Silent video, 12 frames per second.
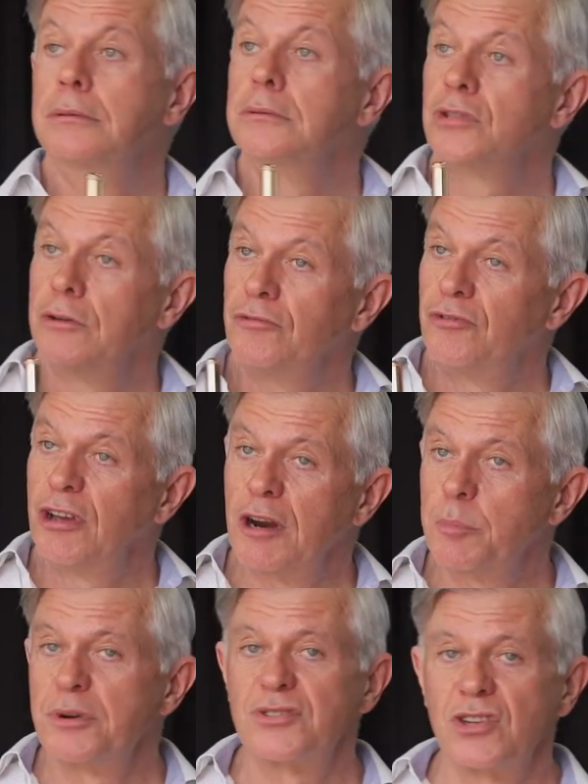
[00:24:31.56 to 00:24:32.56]
So very
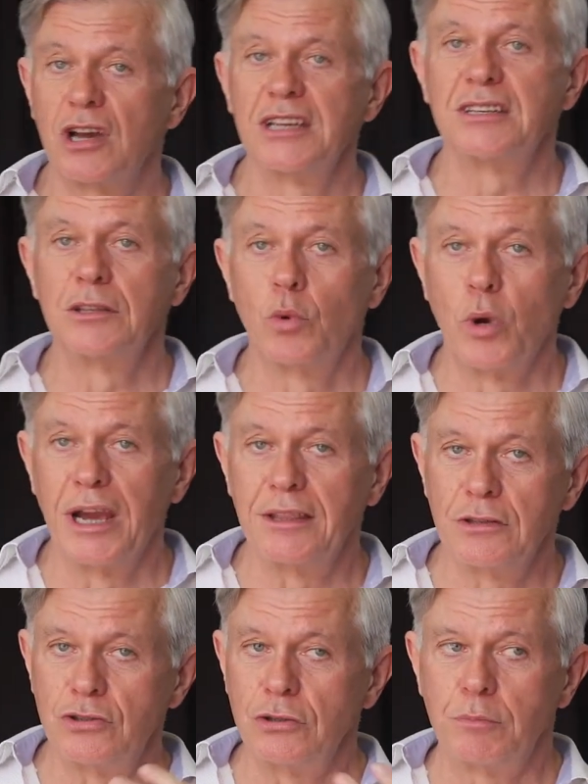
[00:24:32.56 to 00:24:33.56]
precise in the way
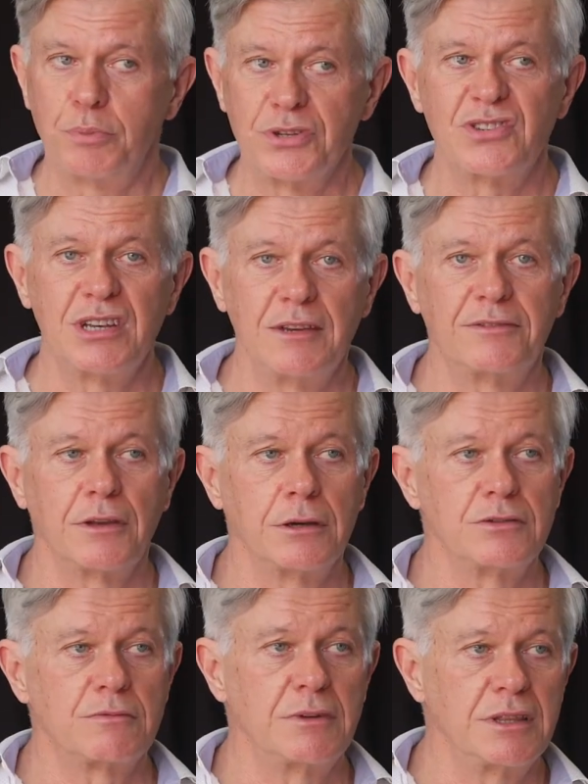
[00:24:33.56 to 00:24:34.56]
that you perceive
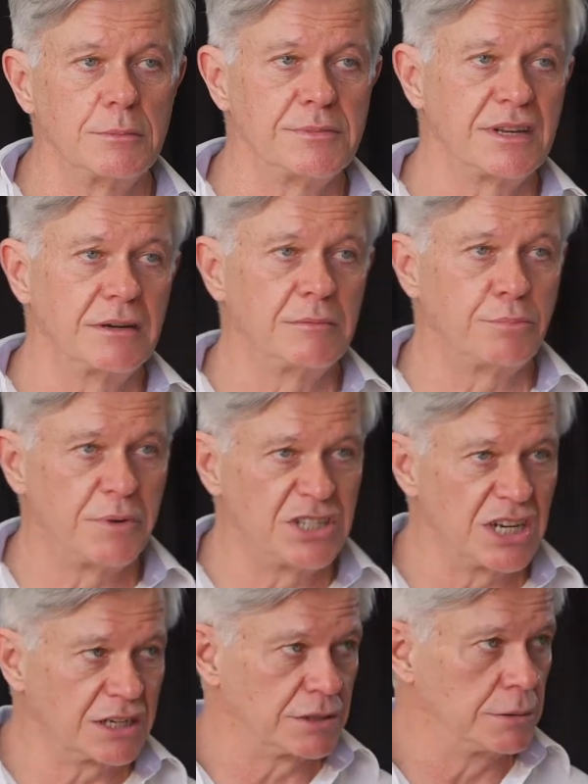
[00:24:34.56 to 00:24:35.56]
those rhythms and
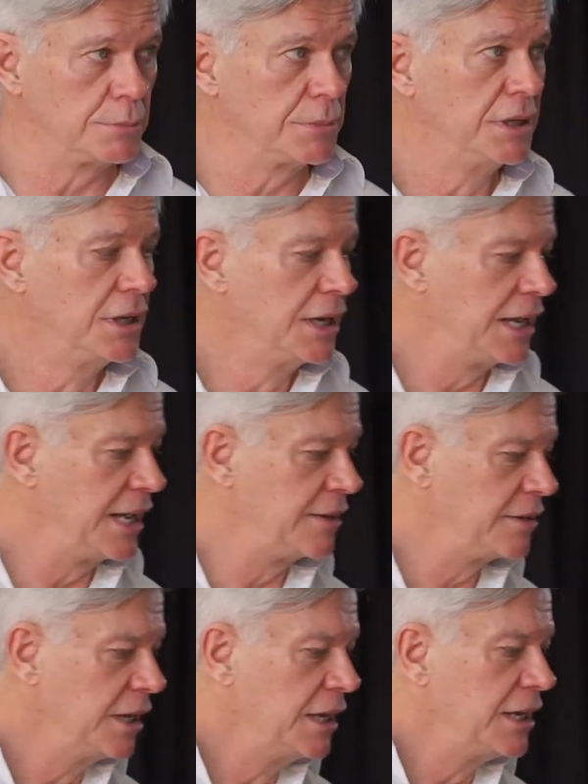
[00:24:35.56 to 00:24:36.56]
project them. And
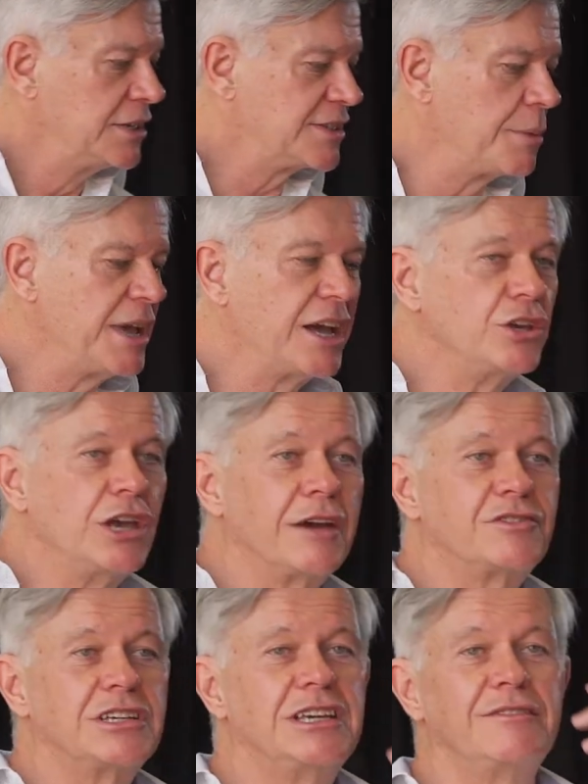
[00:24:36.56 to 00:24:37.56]
somehow you have
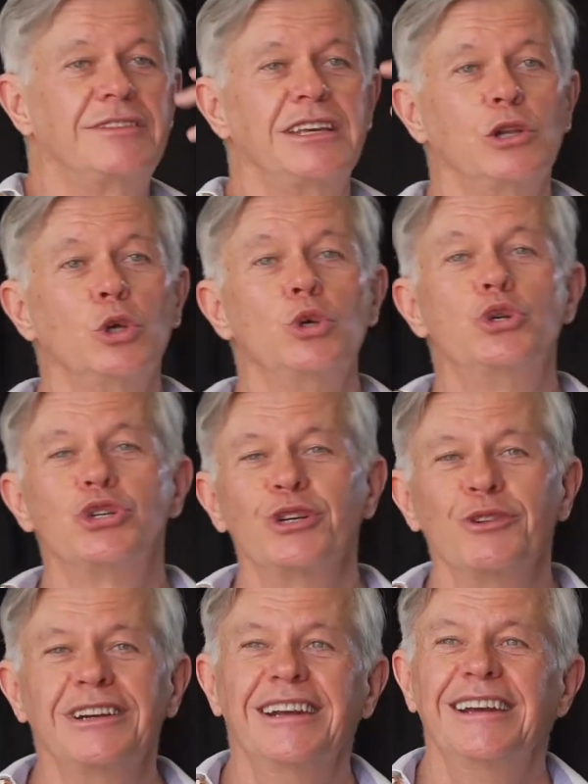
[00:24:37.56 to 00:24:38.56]
to give the
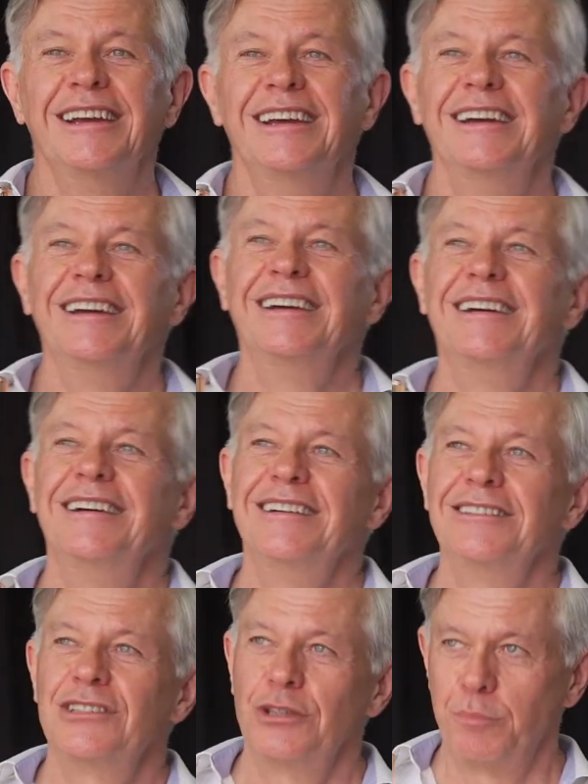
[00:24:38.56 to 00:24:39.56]
illusion
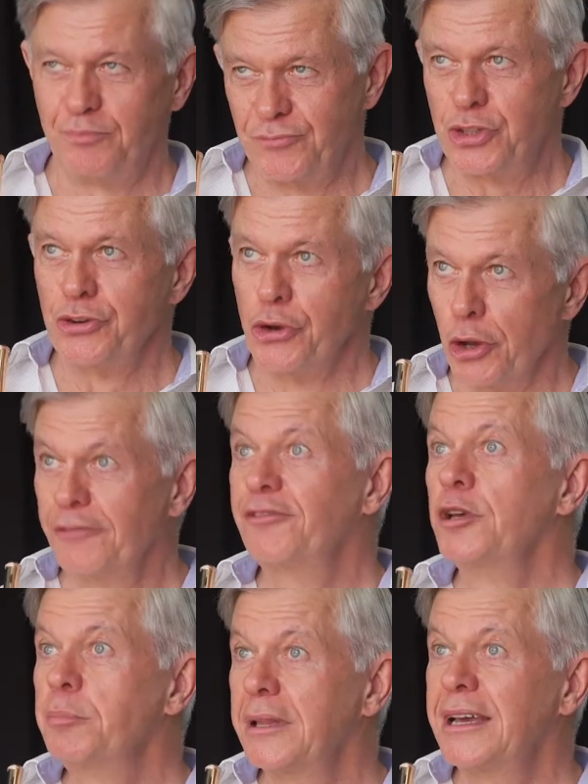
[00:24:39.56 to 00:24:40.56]
to
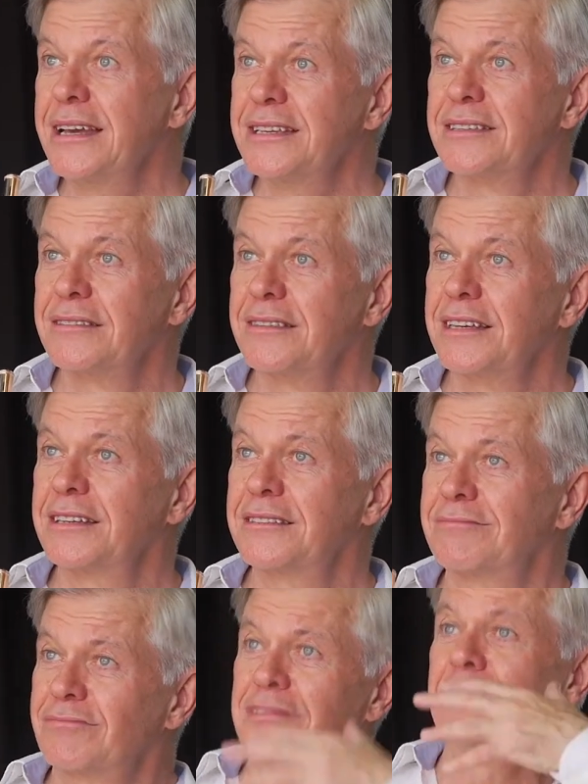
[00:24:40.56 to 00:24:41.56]
non-flute players that
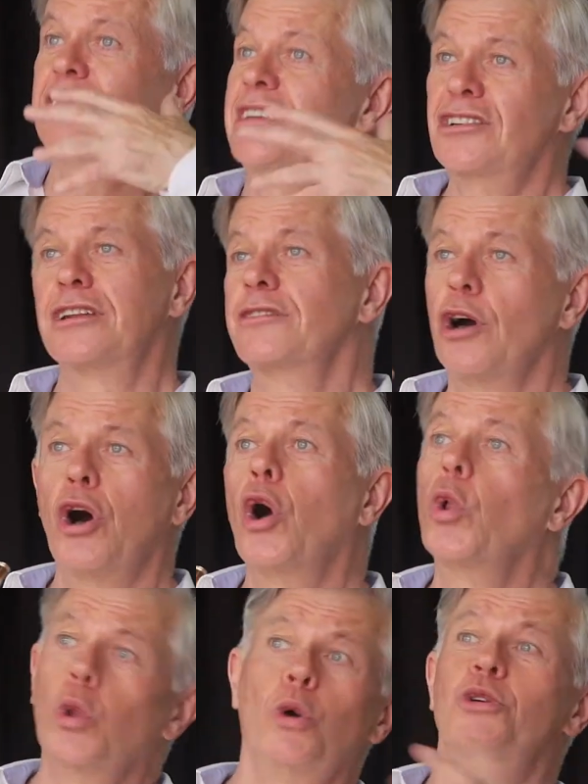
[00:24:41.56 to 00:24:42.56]
it's actually the
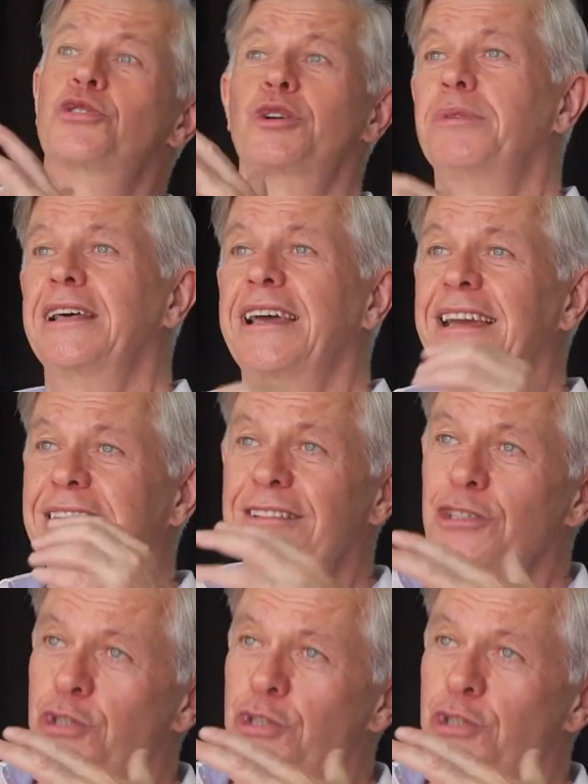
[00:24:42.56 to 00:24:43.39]
whole orchestra playing and that